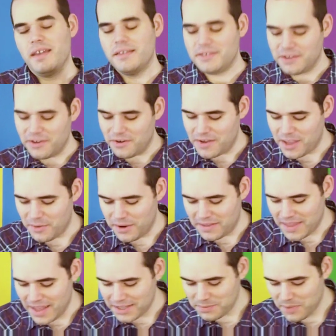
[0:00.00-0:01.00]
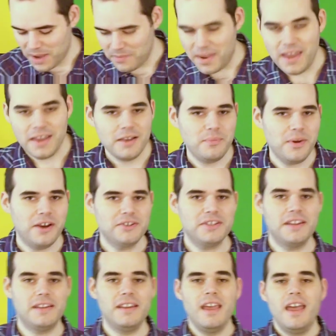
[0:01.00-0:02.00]
So anyway, that's my main
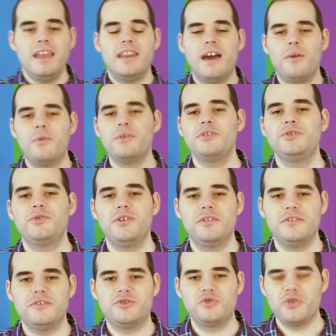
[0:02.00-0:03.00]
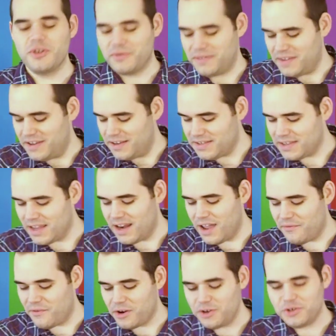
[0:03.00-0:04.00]
comparison. Now I want to show you a little trick with these, and
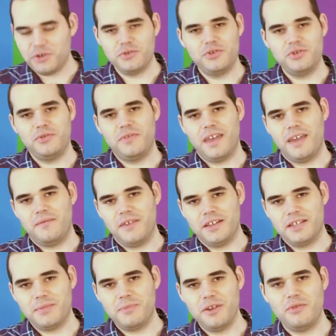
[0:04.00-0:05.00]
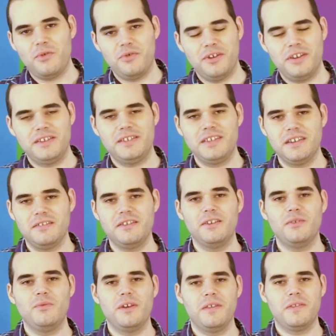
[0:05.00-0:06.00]
I've already showed you that if it gets a pinhole, you can seal
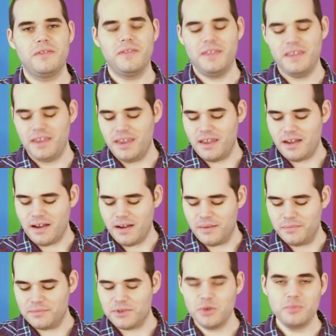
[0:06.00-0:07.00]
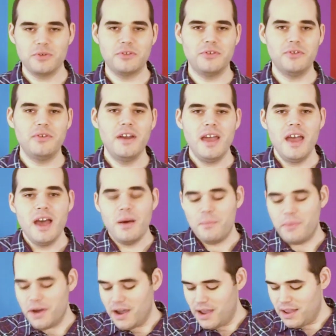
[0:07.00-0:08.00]
it with the super glue.
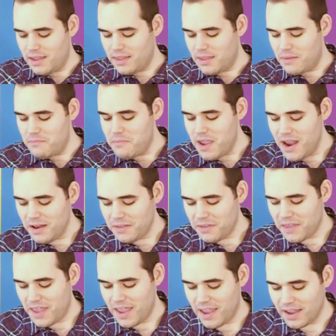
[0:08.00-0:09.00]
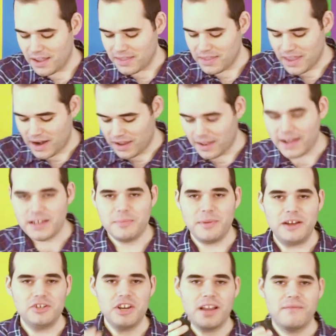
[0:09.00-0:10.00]
But the main thing that I liked
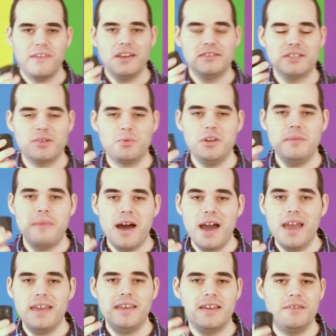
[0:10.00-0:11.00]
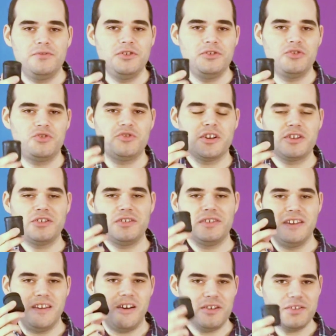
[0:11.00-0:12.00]
about Jack Vale's is when you buy it, he gives you
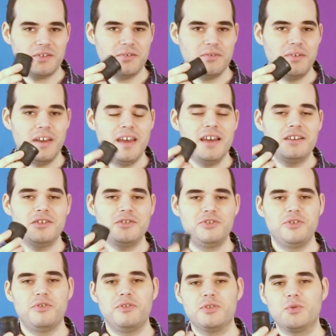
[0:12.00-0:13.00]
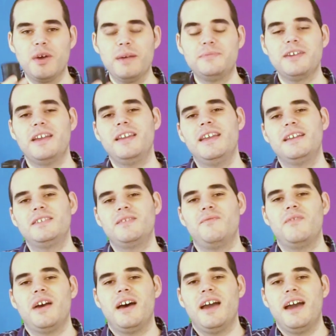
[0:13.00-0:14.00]
instructions, and he also tells you to go to his website, and he has
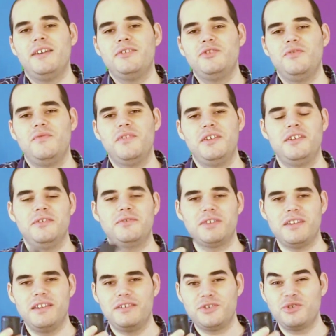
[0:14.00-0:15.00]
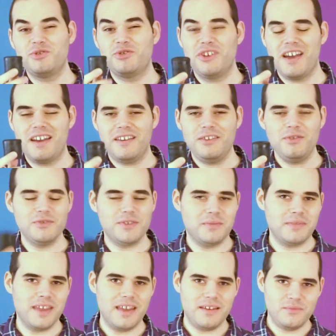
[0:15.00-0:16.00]
how-to videos on there. It shows you how to use
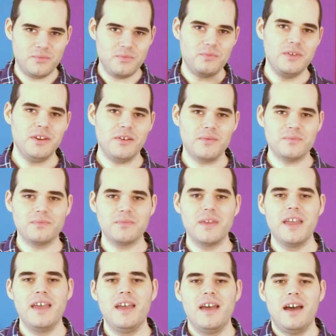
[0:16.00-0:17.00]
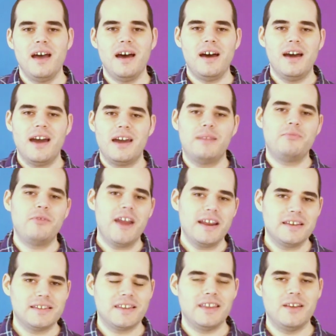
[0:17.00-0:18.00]
them and get, how to
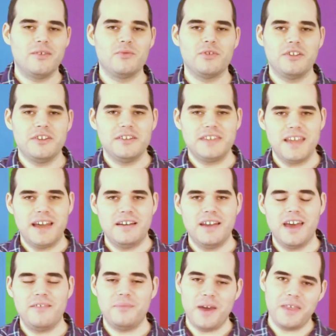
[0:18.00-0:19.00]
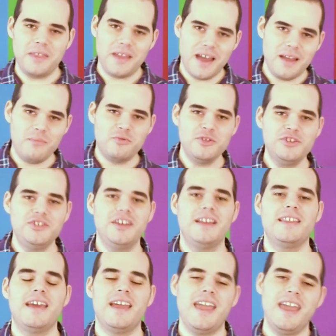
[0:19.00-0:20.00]
practice and get really good sound out of them. I
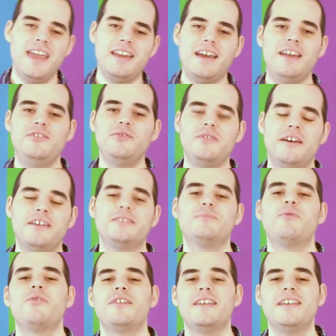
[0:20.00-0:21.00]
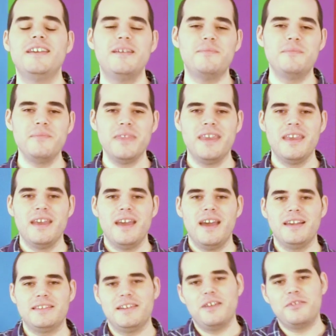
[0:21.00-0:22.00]
appreciate that, and I do like supporting him
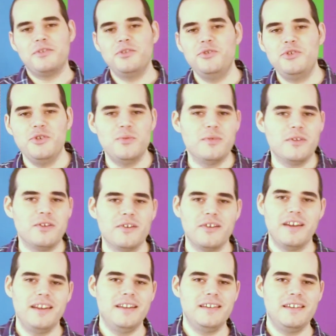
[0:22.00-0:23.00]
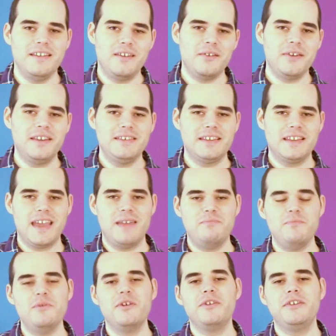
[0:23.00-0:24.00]
as another YouTuber, and he's
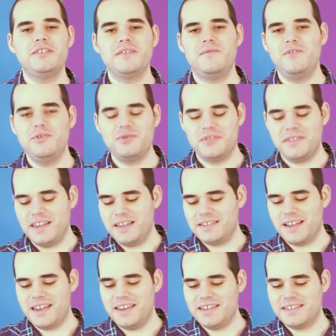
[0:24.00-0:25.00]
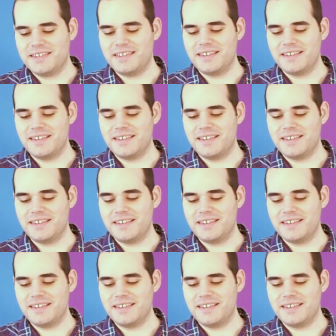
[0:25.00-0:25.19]
had millions of views with these, and